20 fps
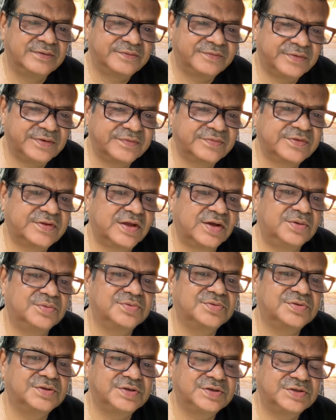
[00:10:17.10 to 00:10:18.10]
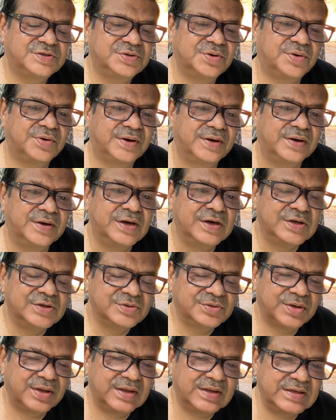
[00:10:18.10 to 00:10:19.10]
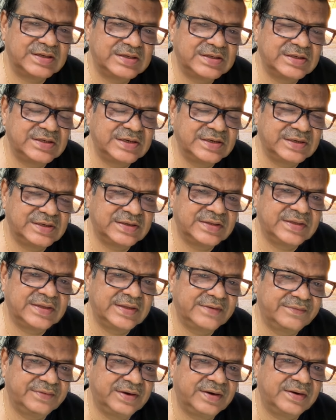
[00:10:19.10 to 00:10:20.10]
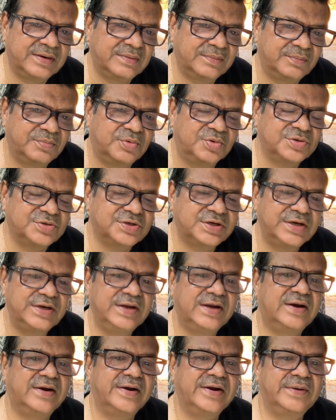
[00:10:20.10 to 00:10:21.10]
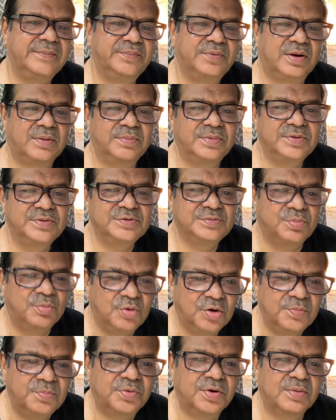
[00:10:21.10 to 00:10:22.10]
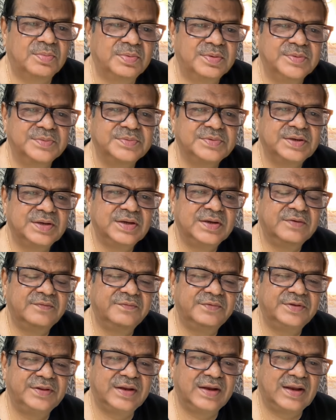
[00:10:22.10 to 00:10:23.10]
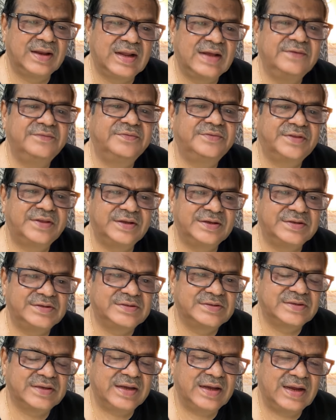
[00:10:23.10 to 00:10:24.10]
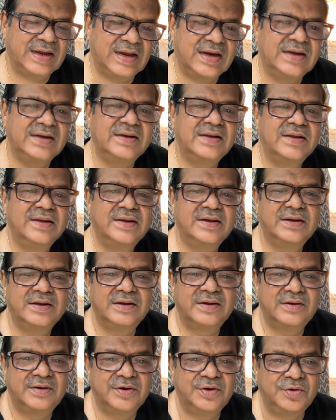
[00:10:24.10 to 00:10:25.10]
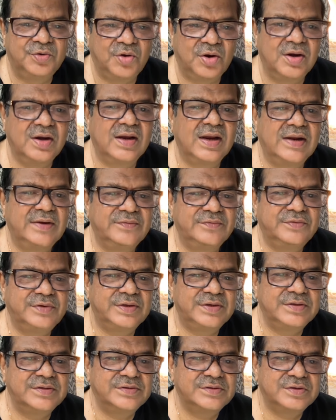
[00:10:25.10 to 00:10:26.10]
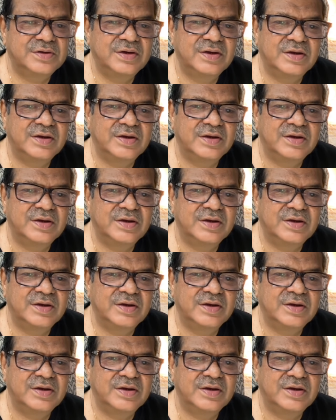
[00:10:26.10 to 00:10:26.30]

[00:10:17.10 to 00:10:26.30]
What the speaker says: Fifth house, children. So they will mostly create problems, more problems with the live things. And non-live things,